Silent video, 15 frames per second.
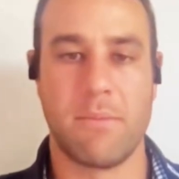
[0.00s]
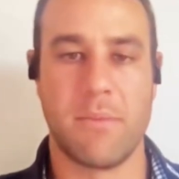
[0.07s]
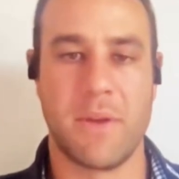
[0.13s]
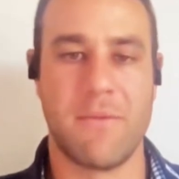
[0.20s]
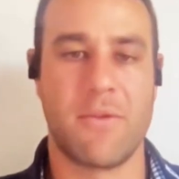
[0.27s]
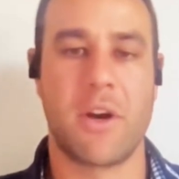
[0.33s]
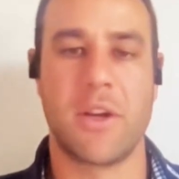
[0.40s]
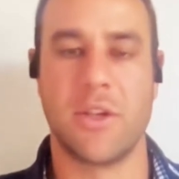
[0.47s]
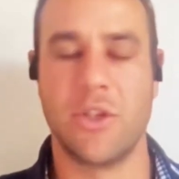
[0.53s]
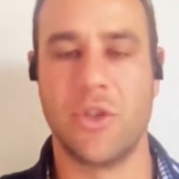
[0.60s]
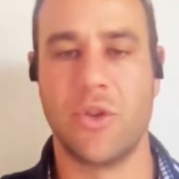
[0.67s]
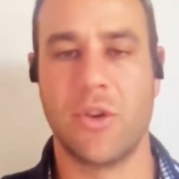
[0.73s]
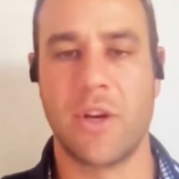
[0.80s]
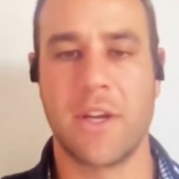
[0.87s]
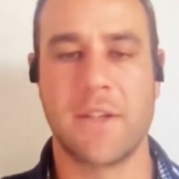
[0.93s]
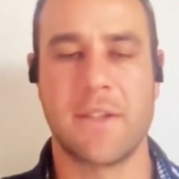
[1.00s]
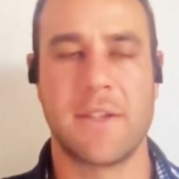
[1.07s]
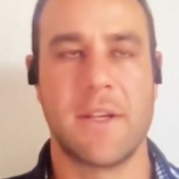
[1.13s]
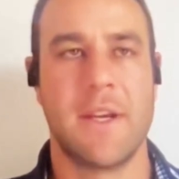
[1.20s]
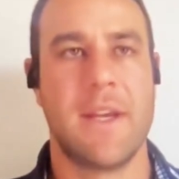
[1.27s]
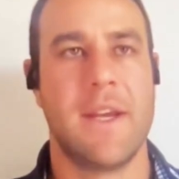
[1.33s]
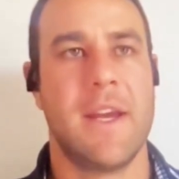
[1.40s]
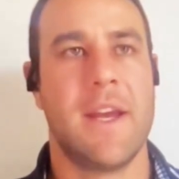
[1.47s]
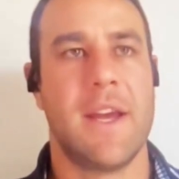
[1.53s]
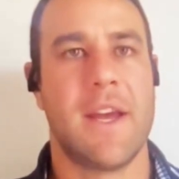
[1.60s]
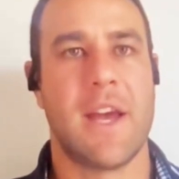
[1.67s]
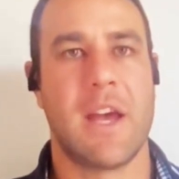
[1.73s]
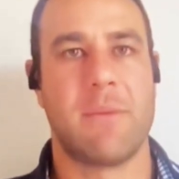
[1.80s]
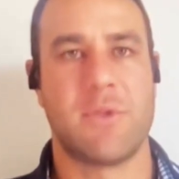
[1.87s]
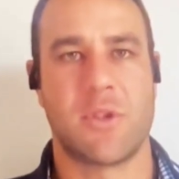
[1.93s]
be invited to join us.
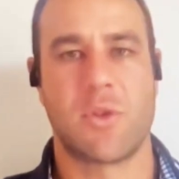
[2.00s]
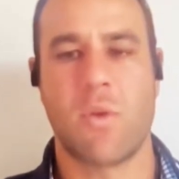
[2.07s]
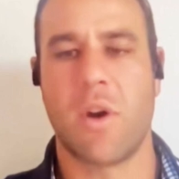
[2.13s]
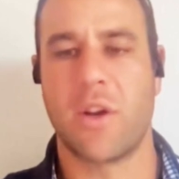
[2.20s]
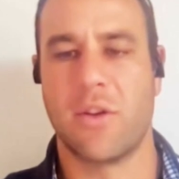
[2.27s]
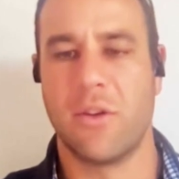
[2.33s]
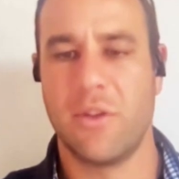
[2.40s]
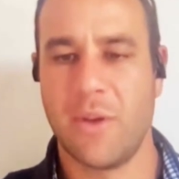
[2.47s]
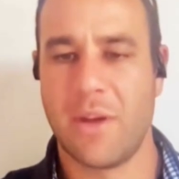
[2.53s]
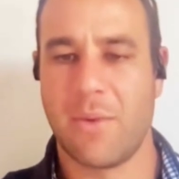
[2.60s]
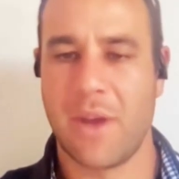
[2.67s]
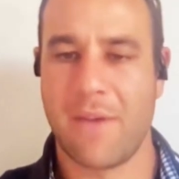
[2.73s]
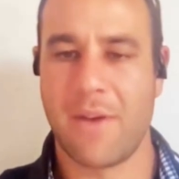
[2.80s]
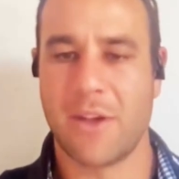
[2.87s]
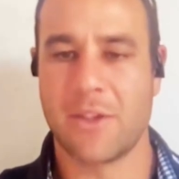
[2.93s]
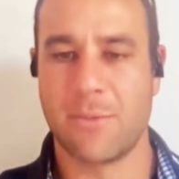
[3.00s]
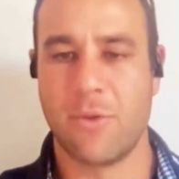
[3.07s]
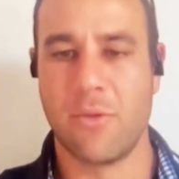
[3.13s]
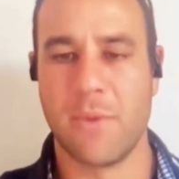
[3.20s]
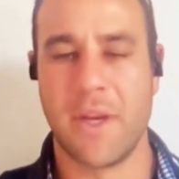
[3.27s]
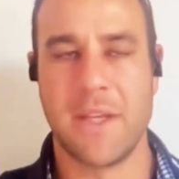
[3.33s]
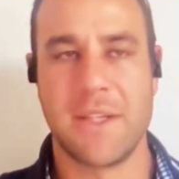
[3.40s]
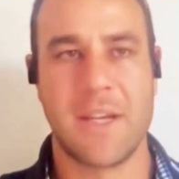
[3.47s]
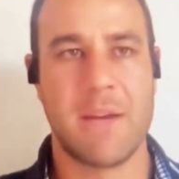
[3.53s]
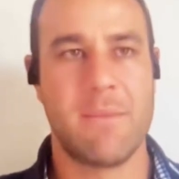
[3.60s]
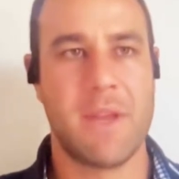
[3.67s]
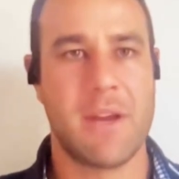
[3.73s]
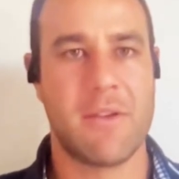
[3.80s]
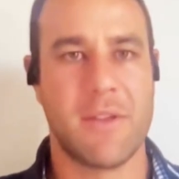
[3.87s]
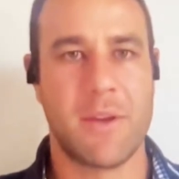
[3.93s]
So it's quite good. We have our small mini team
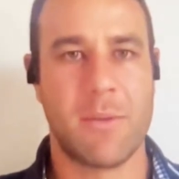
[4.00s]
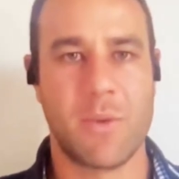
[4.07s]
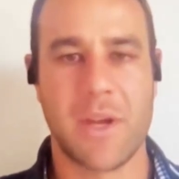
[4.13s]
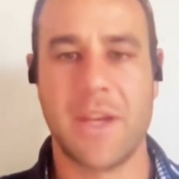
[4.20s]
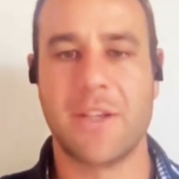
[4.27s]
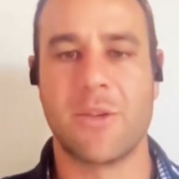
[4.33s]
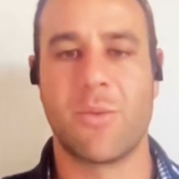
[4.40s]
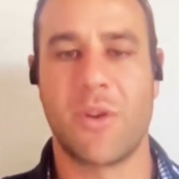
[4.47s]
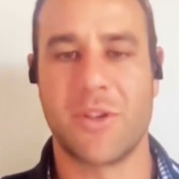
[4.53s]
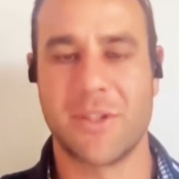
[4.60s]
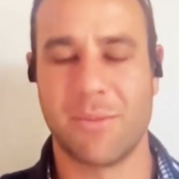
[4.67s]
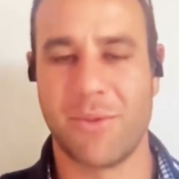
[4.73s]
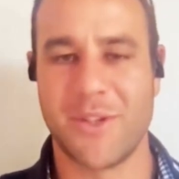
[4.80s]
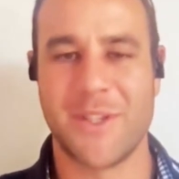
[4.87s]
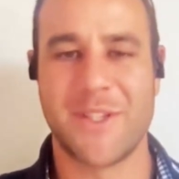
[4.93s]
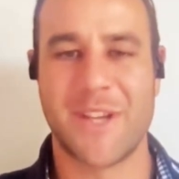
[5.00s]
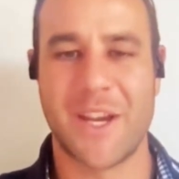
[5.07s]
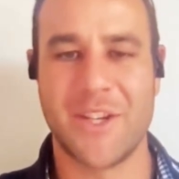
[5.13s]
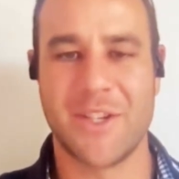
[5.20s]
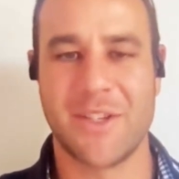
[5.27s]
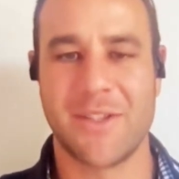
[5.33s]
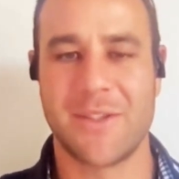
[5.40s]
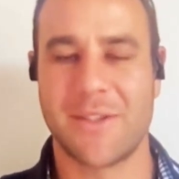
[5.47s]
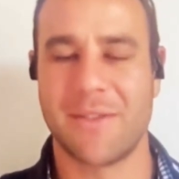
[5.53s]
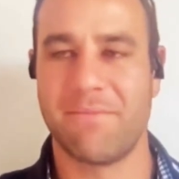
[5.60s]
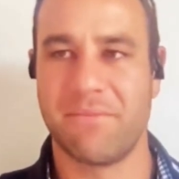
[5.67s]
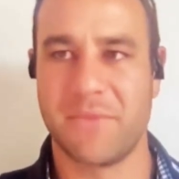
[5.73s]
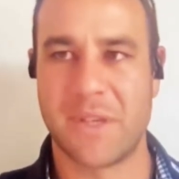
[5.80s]
there, and then we get to watch the presentations.